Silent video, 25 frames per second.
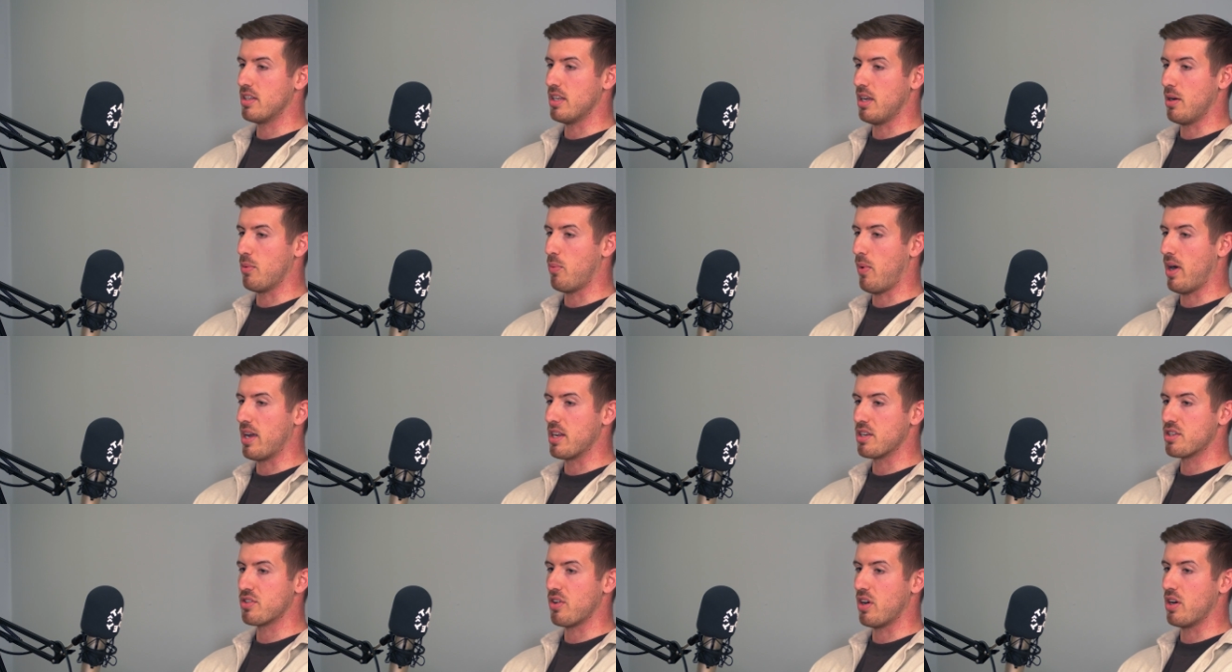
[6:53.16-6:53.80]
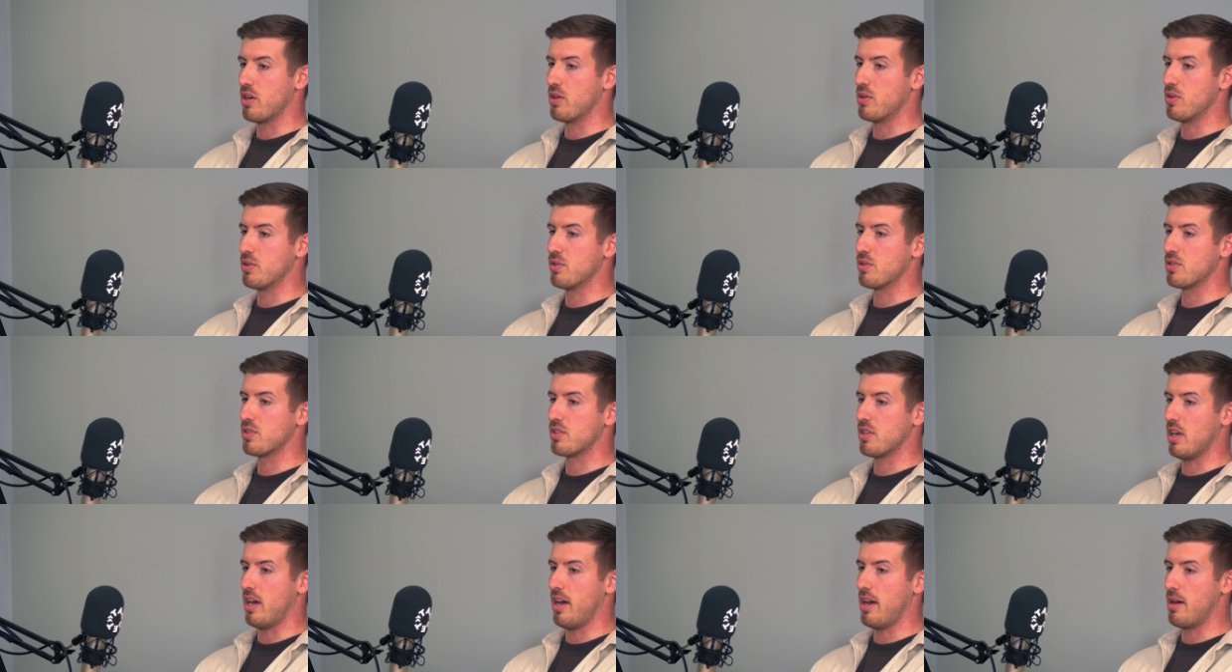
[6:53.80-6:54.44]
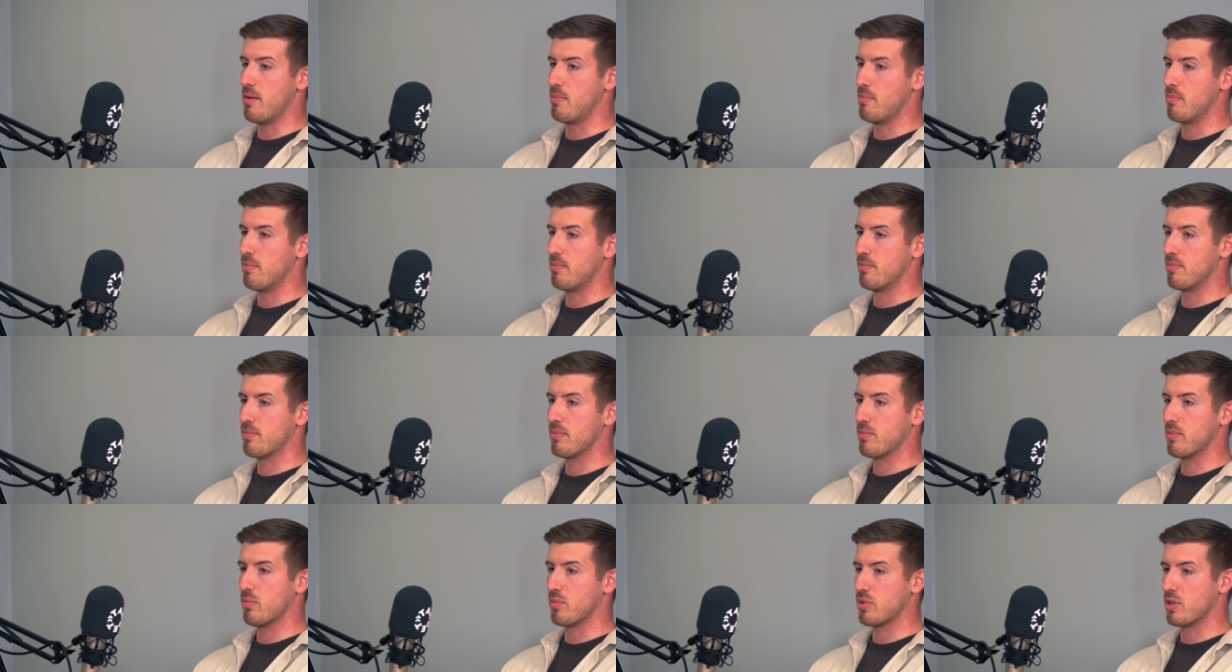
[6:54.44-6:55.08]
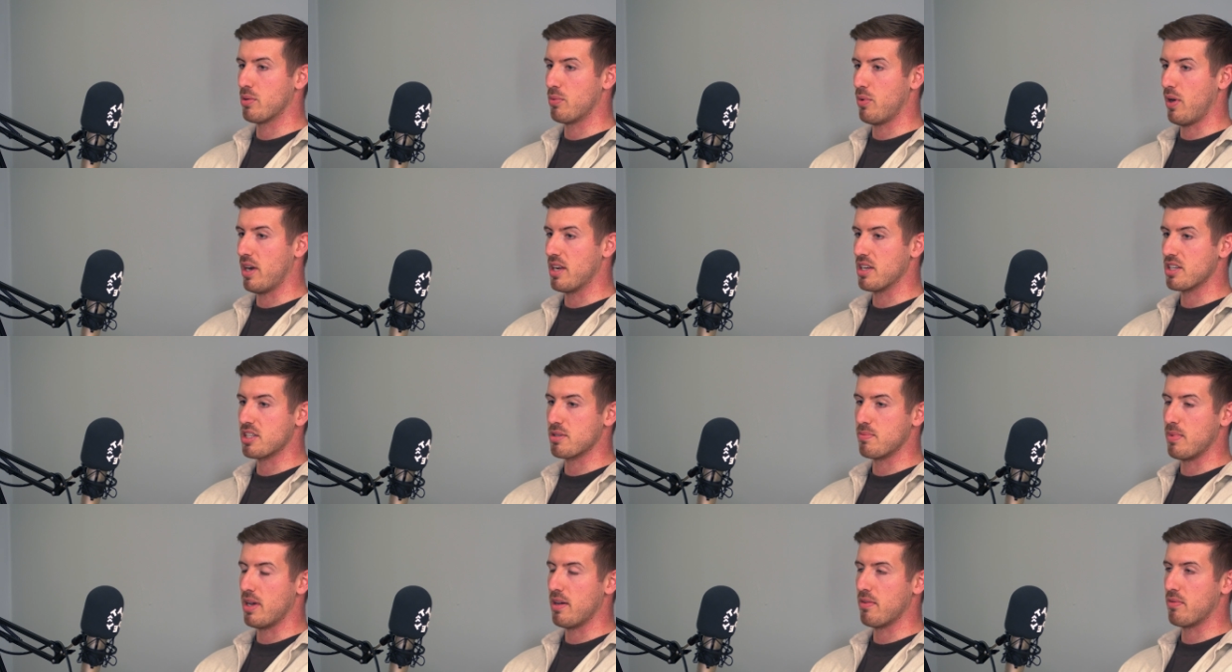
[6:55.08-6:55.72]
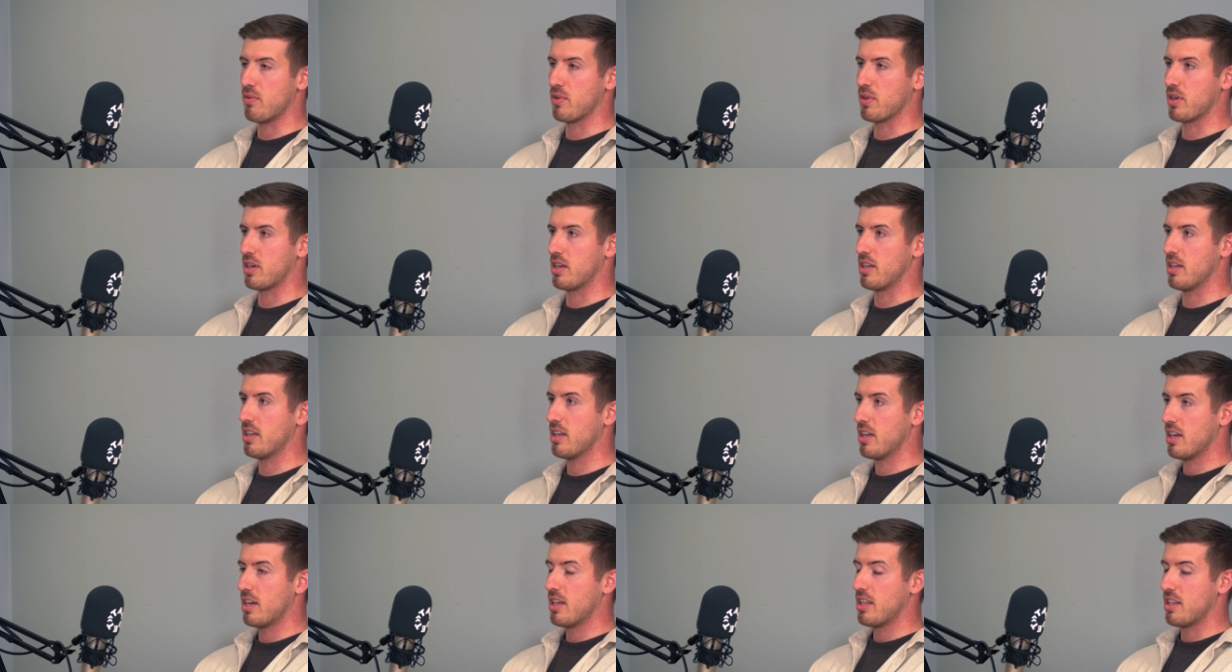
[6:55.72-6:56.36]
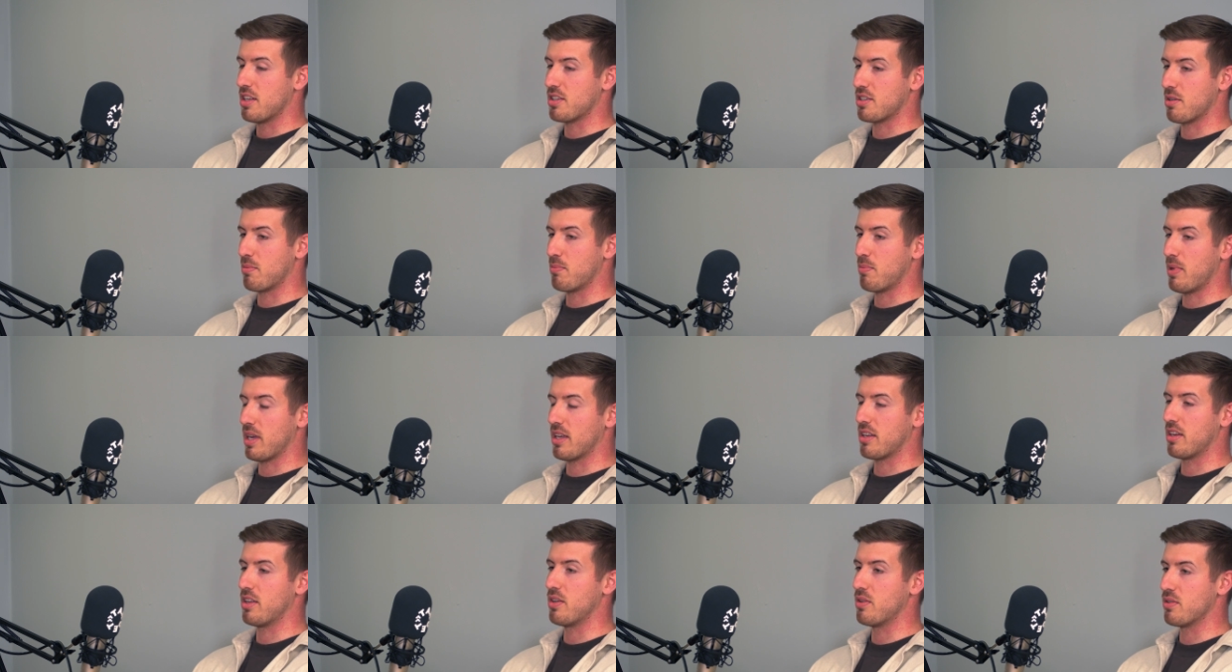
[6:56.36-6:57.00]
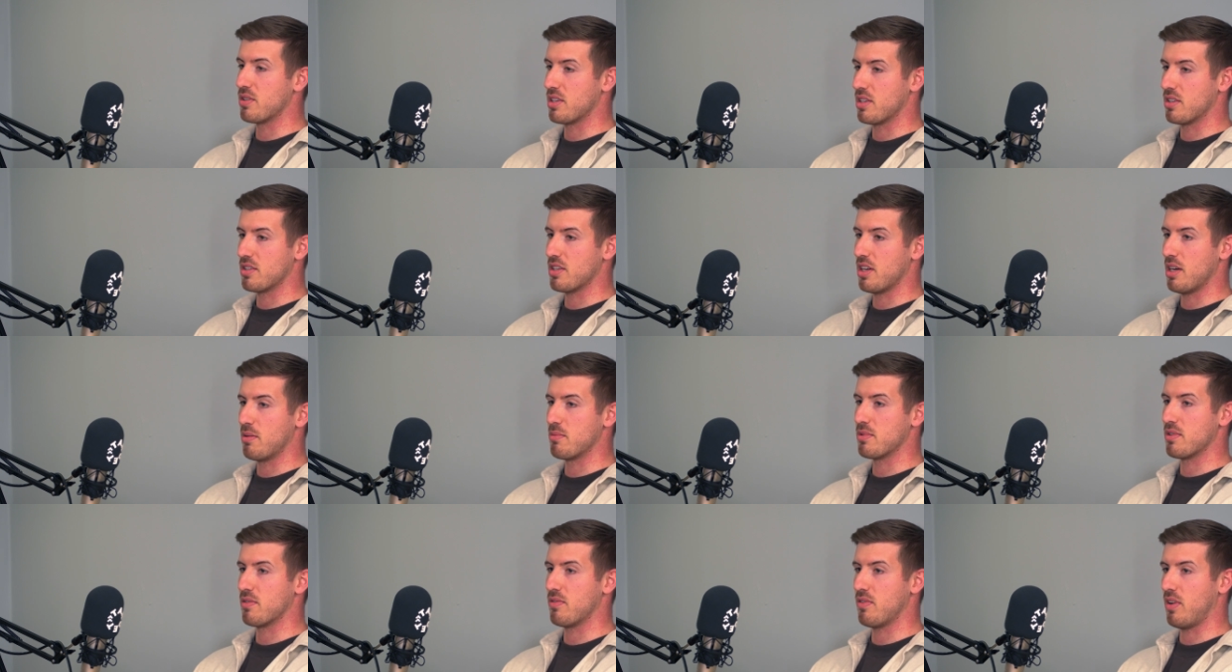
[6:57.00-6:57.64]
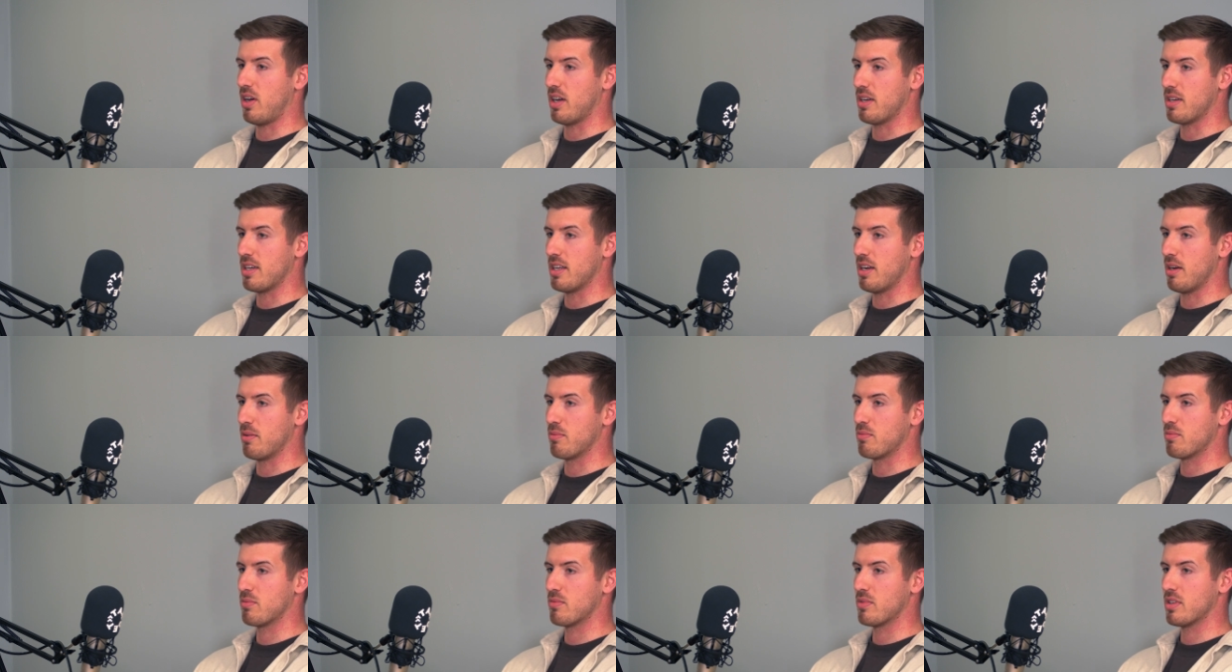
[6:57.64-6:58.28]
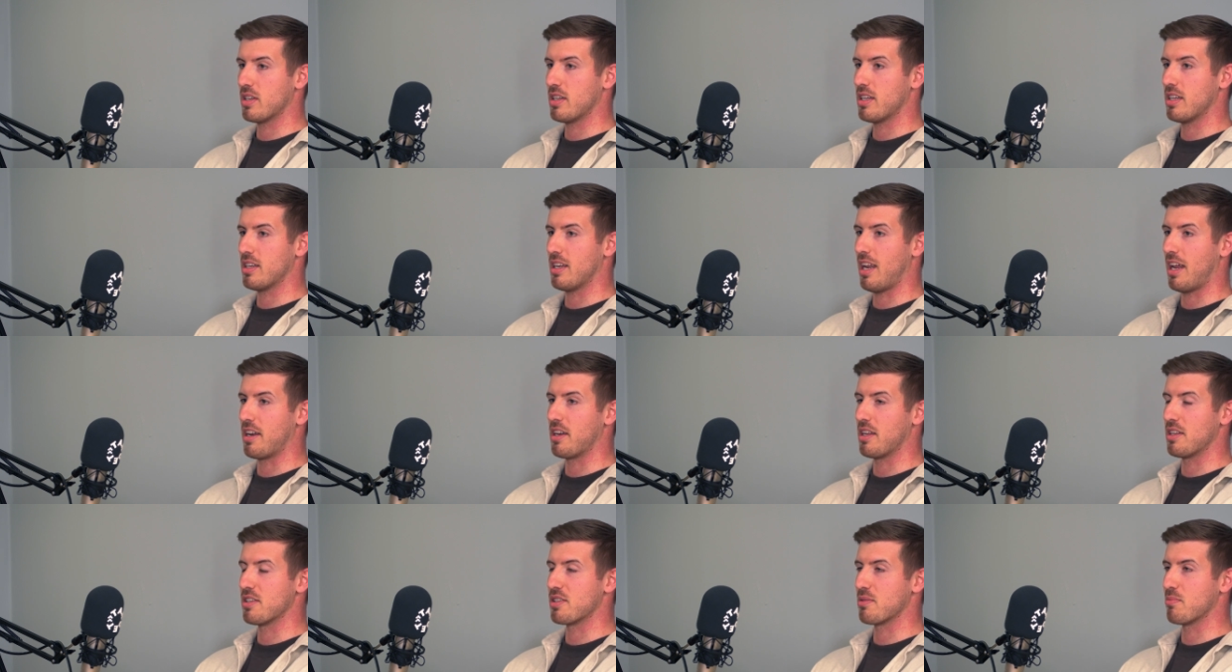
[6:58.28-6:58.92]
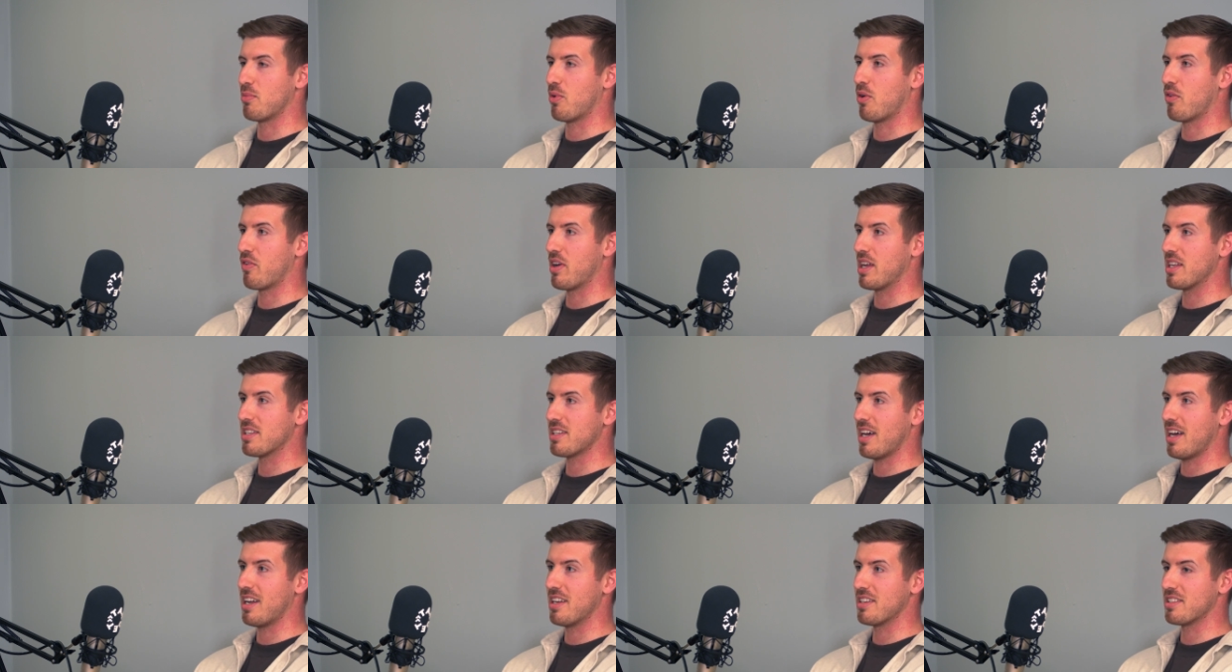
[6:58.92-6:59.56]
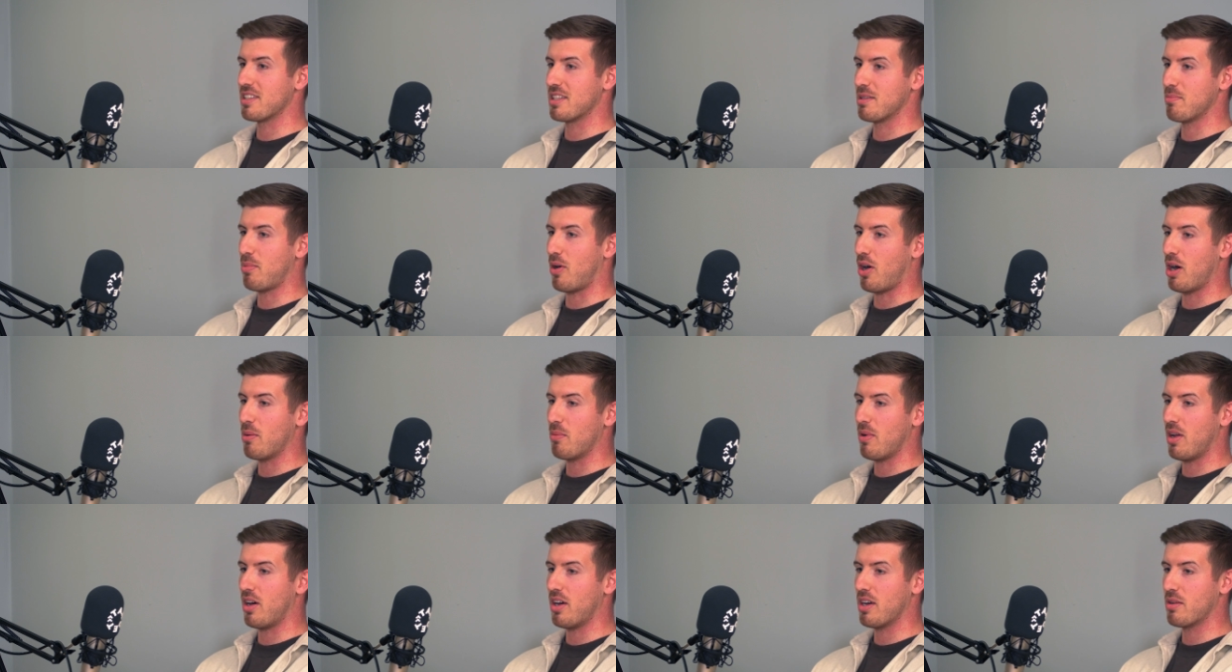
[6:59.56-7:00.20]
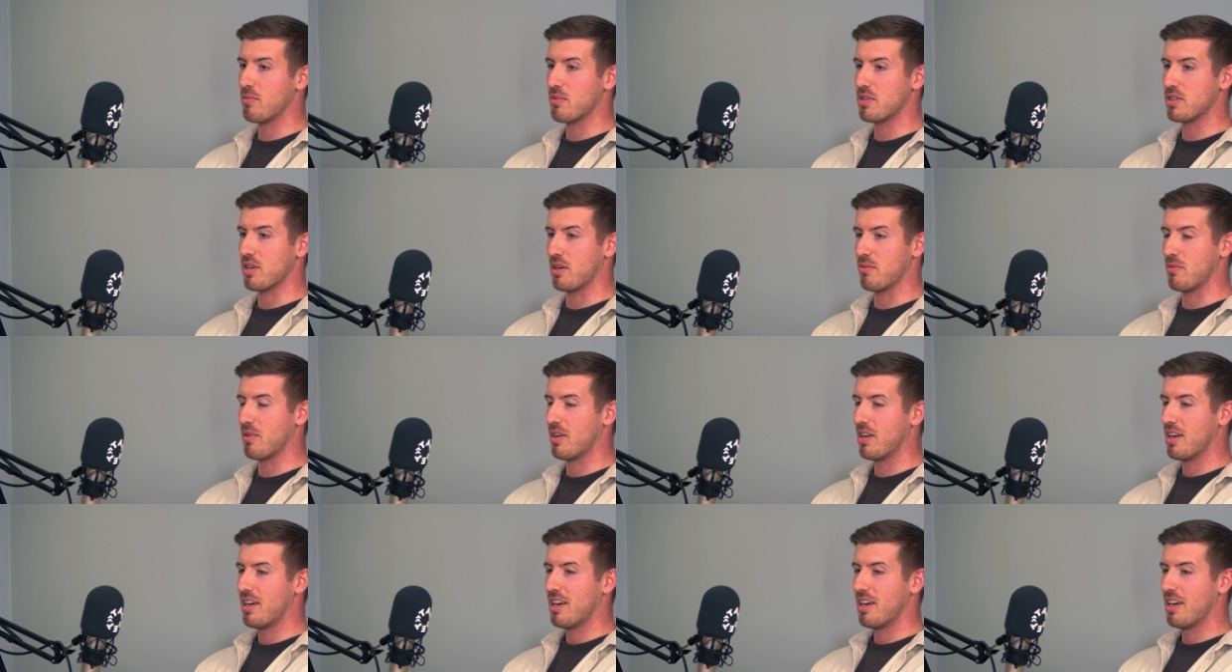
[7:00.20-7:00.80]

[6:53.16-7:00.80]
Waitrose, WH Smith. There's some big news in terms of landing some more retailers in the pipeline, which I'm